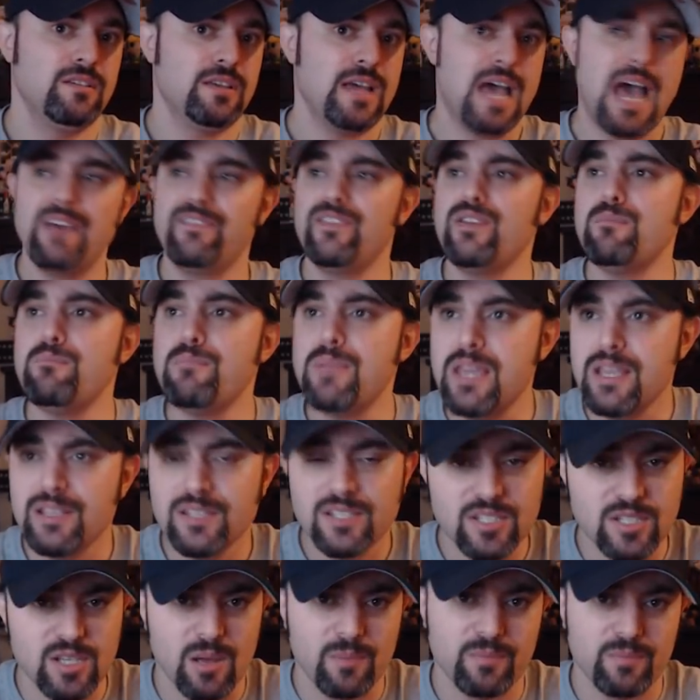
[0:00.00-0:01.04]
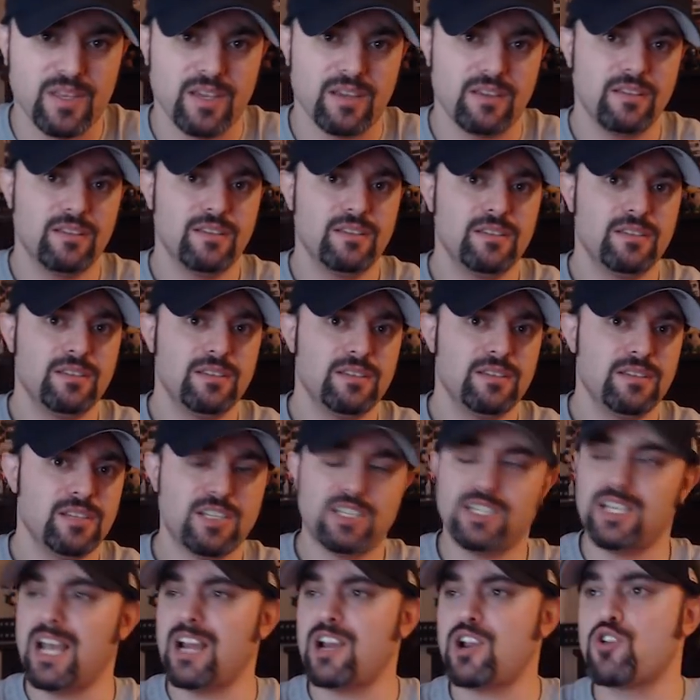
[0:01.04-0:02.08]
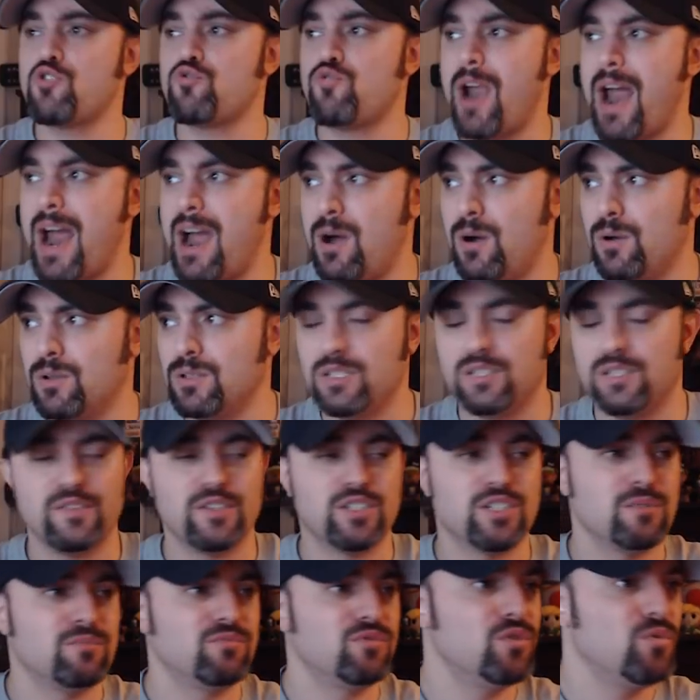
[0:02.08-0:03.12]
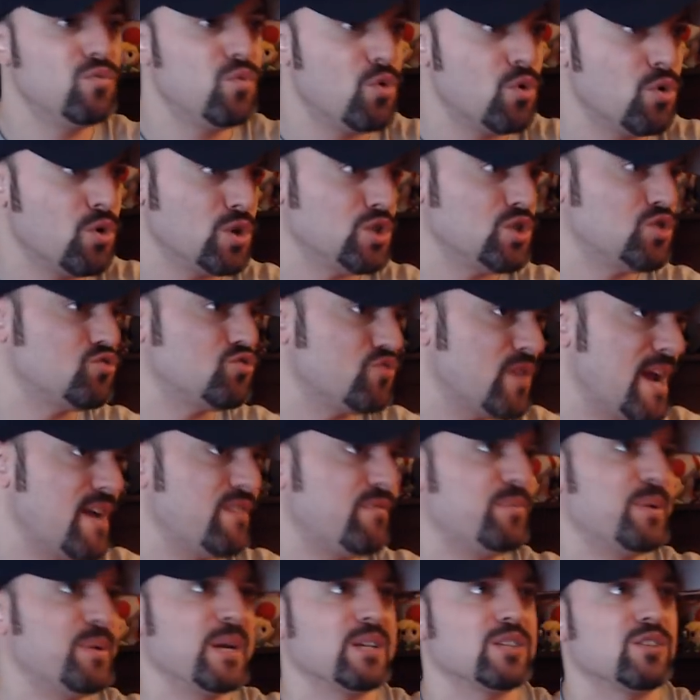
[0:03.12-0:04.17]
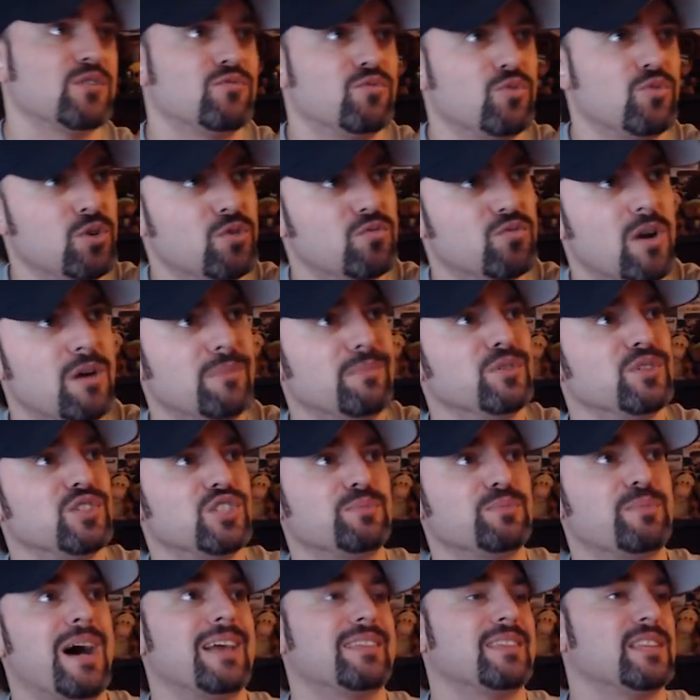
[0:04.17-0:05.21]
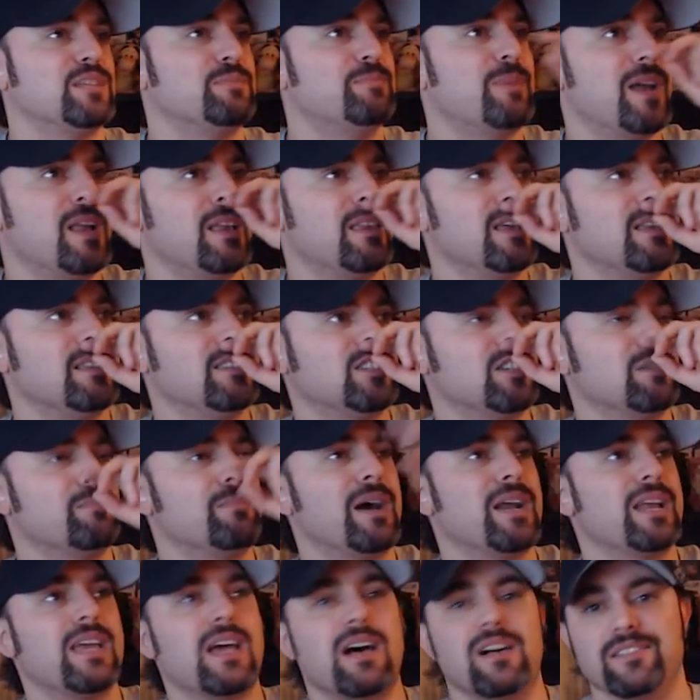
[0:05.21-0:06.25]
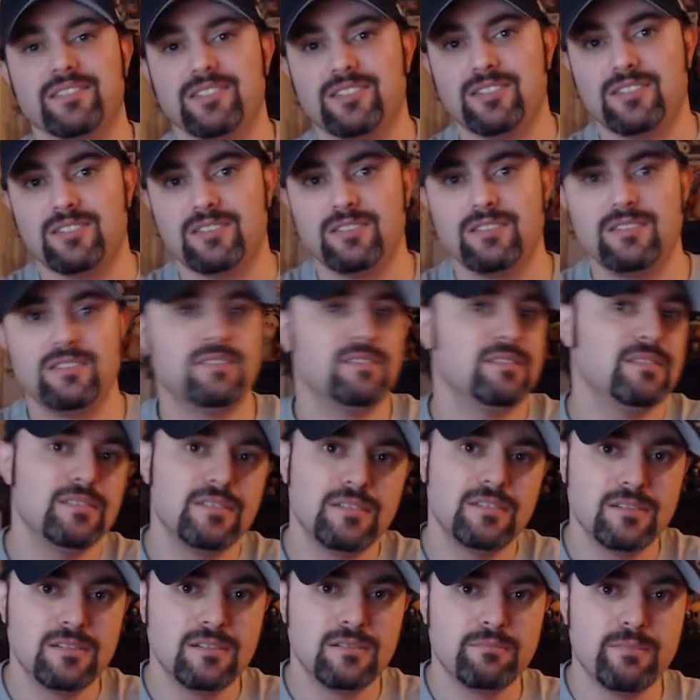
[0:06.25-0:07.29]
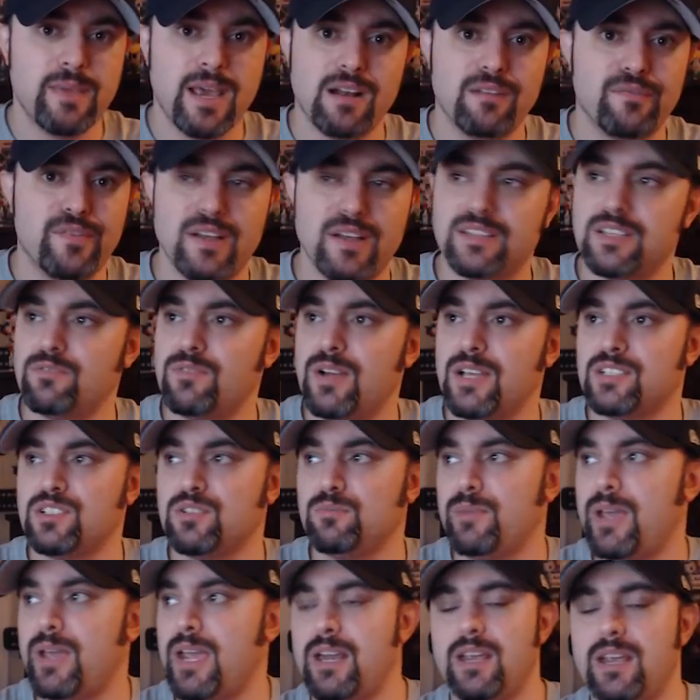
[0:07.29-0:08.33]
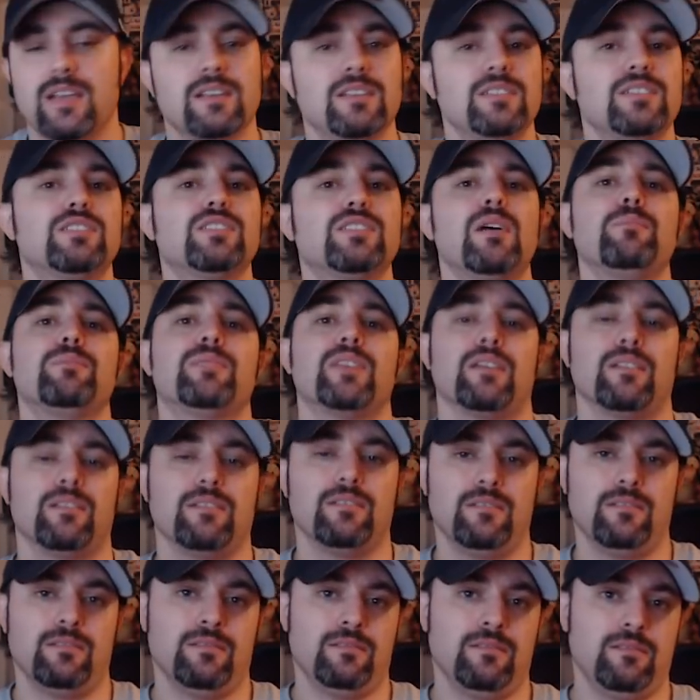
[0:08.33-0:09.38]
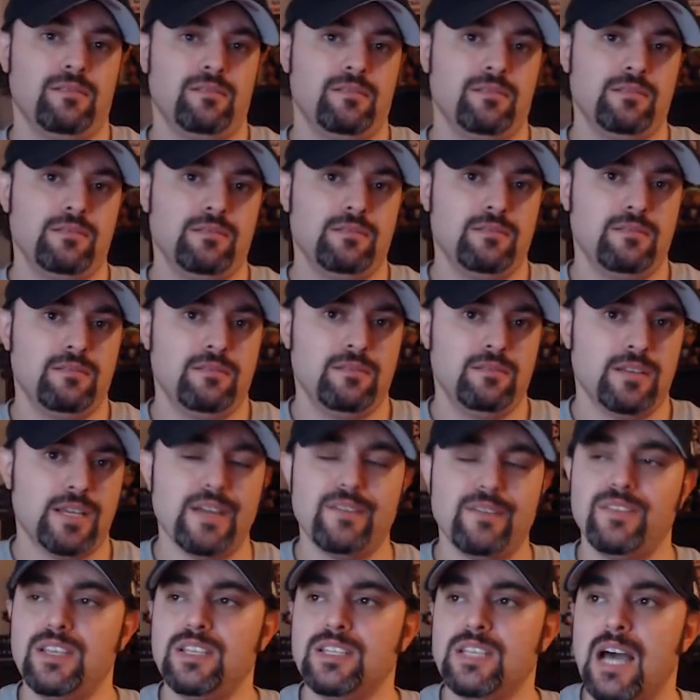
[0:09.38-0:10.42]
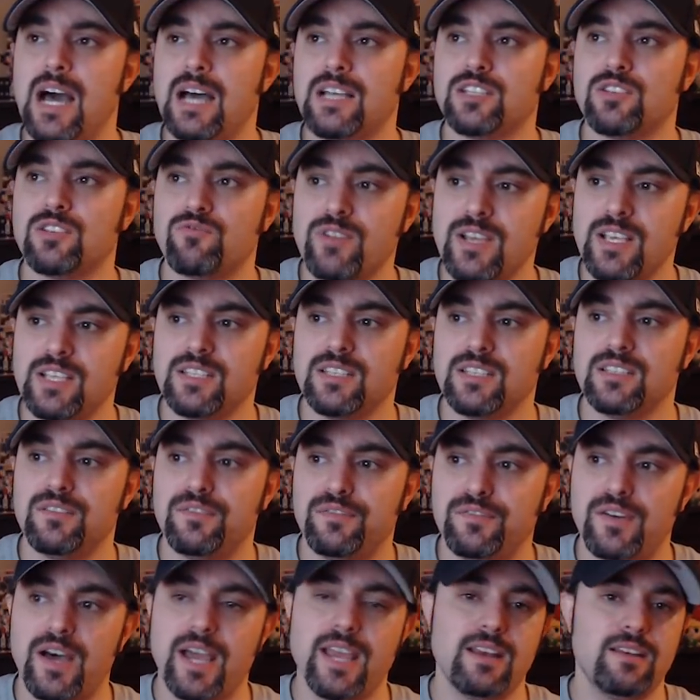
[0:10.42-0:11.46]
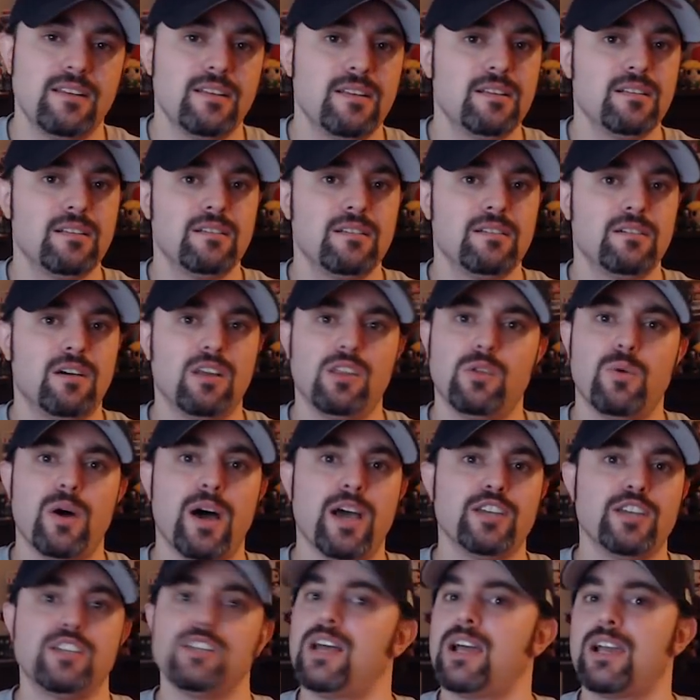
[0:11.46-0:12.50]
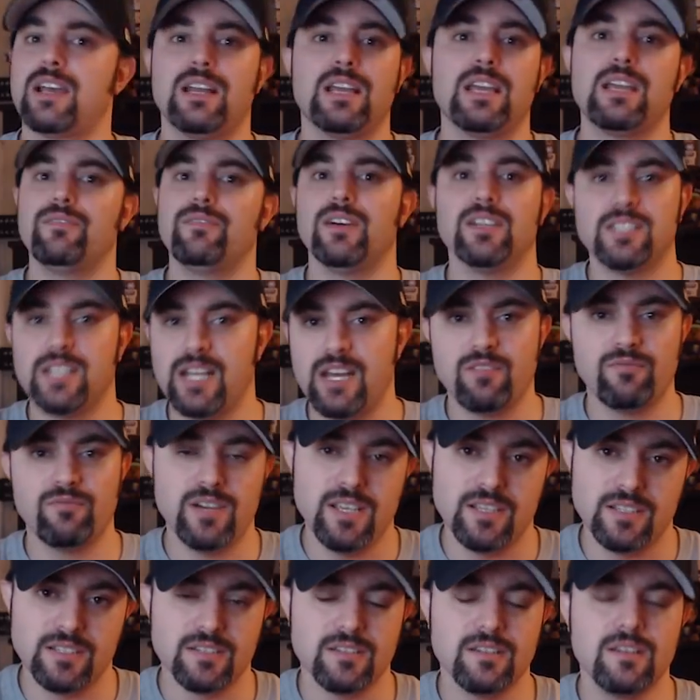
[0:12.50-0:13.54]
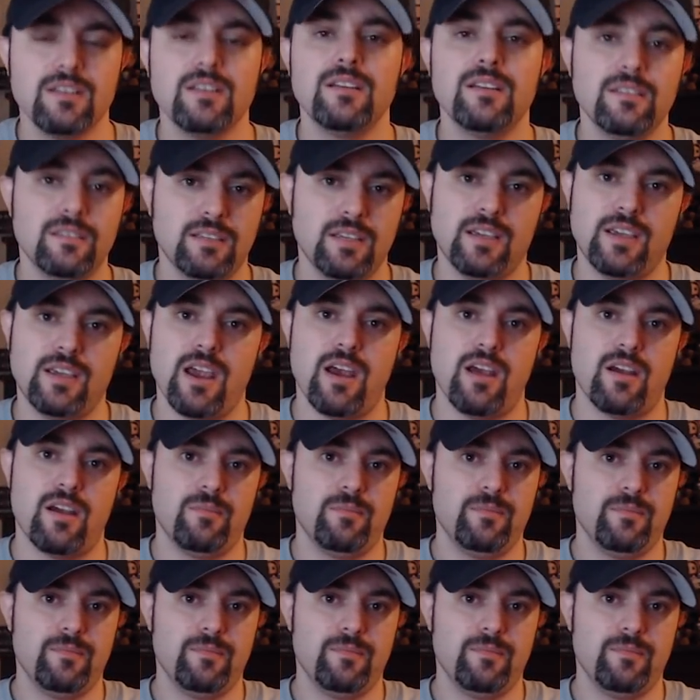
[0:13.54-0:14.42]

Have it mean something set grounds for some rewards, draft picks, a Royal Rumble spot that's better than somebody else, main event at WrestleMania, something. Give these guys a reason to fight. Otherwise, you're not going us any reason to care.